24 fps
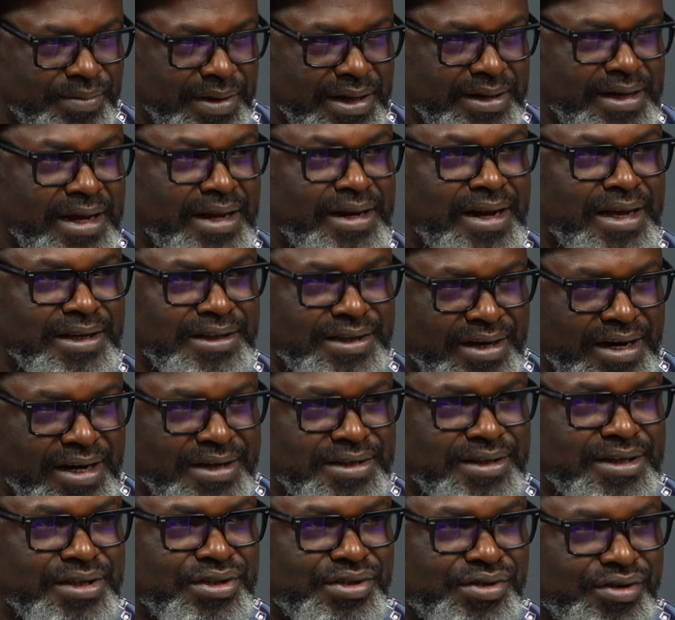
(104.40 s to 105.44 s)
that Nigeria
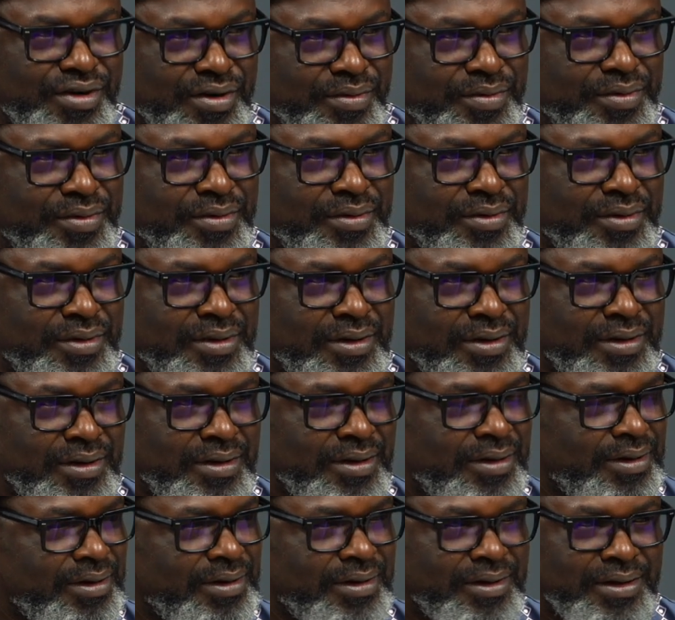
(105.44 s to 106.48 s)
is in trouble,
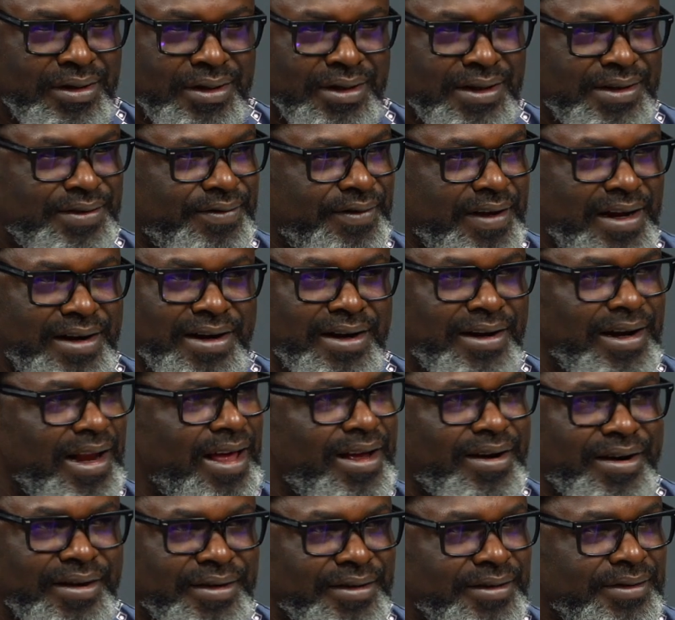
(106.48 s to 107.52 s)
it's very
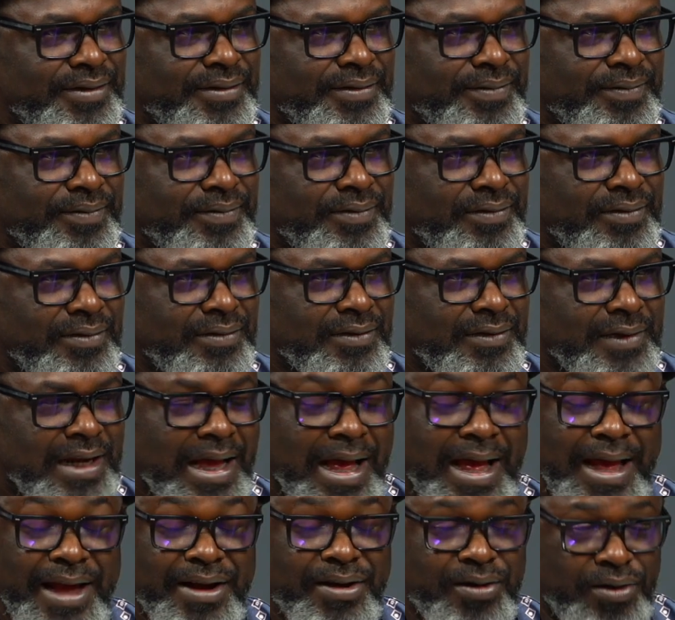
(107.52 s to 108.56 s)
glaring.
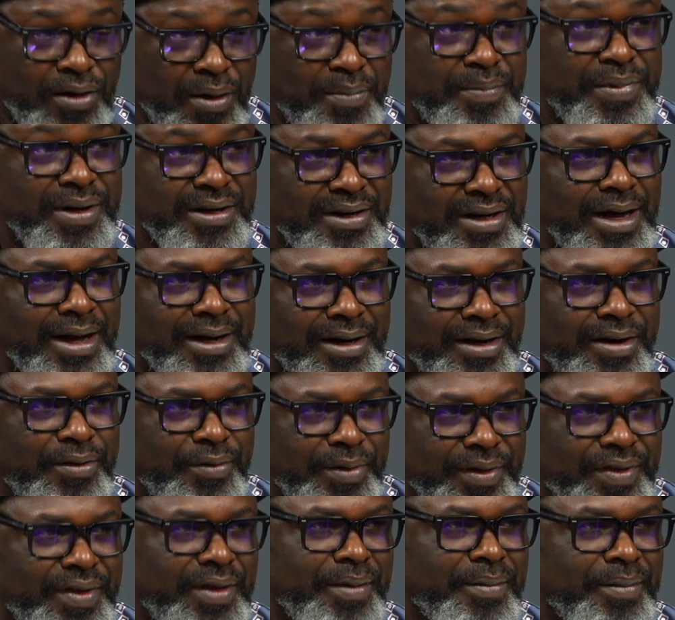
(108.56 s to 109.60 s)
I completely agree
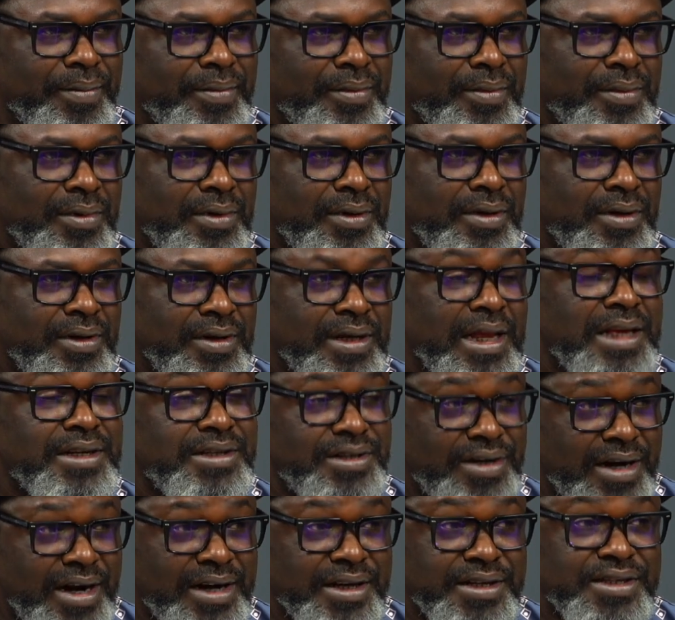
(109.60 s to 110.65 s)
with him.
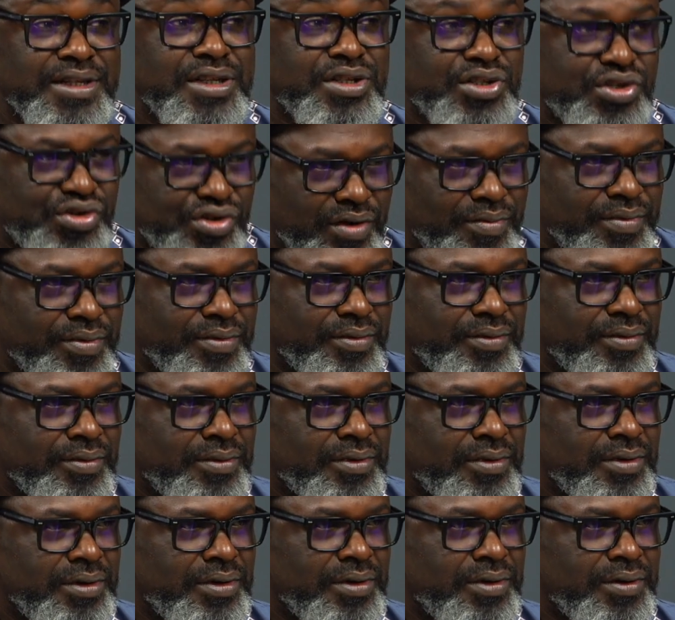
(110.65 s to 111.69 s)
Nigeria is in trouble.
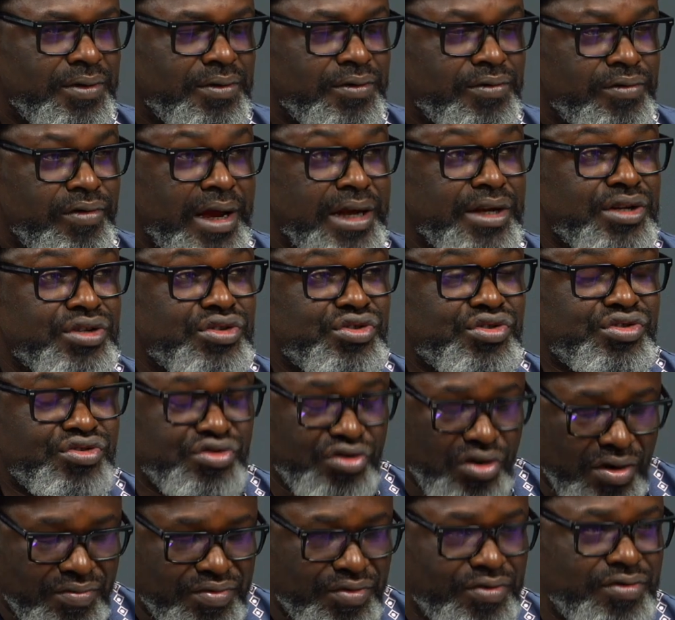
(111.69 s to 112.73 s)
We're in
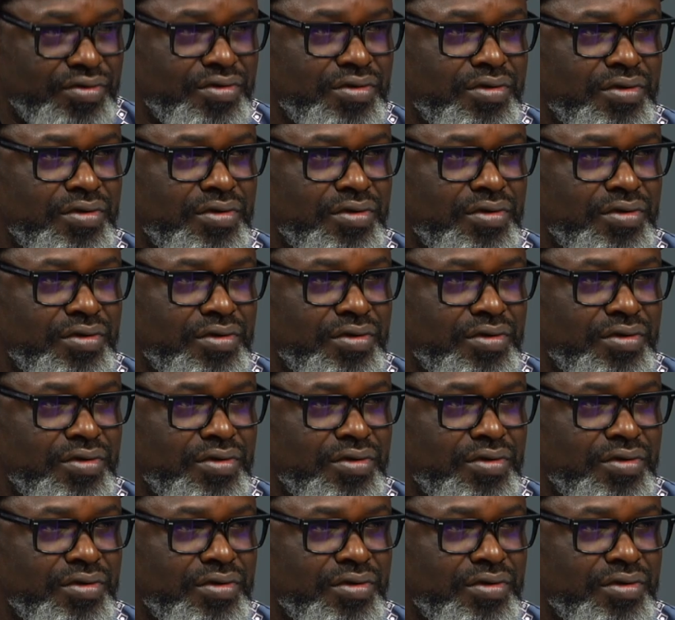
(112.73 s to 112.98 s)
trouble